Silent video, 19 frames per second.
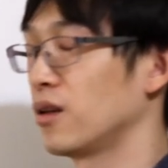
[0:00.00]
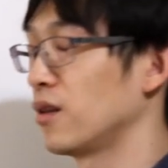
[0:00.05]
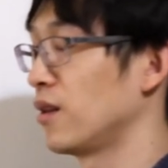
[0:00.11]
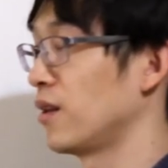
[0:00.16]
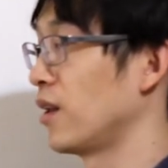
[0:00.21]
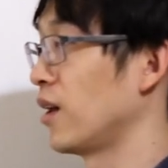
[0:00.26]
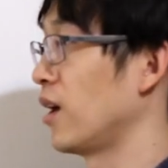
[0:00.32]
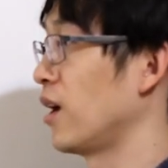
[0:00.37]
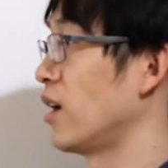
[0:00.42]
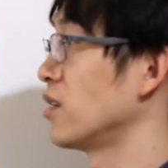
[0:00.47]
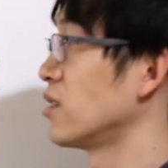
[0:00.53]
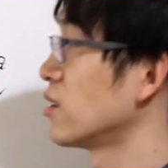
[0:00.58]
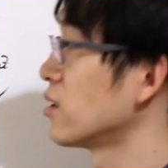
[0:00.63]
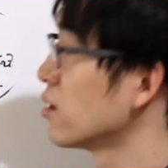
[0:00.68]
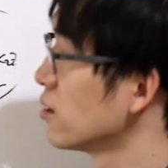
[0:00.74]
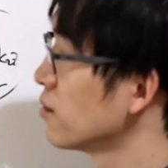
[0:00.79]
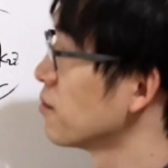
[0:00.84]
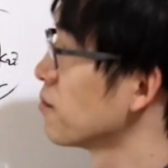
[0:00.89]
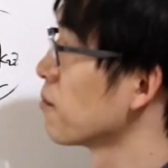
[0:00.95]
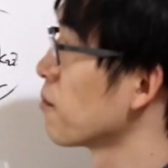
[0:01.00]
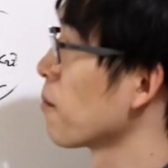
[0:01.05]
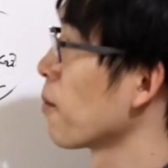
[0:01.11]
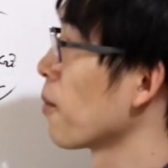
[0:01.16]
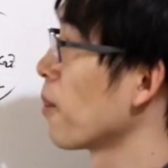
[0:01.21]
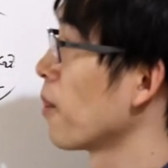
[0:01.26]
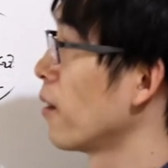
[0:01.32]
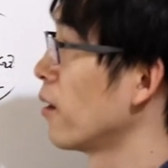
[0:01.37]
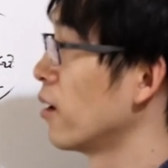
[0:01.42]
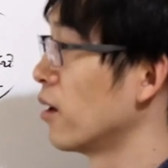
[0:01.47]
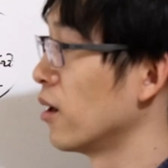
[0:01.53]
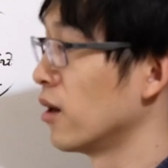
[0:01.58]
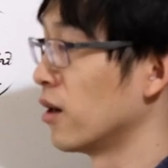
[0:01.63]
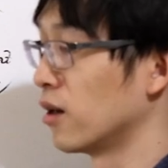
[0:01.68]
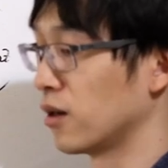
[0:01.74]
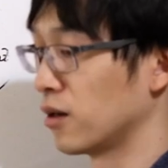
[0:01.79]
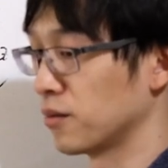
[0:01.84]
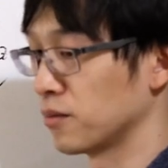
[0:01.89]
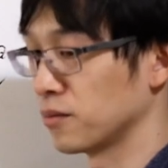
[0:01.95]
that,
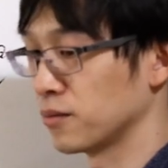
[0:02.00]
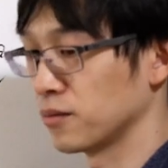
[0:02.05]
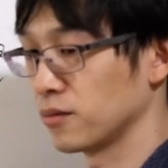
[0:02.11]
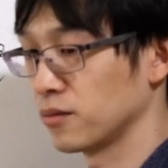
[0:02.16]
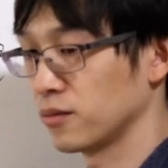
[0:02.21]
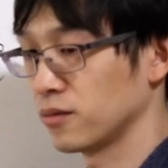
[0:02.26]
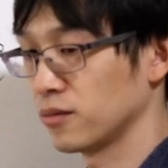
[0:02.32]
one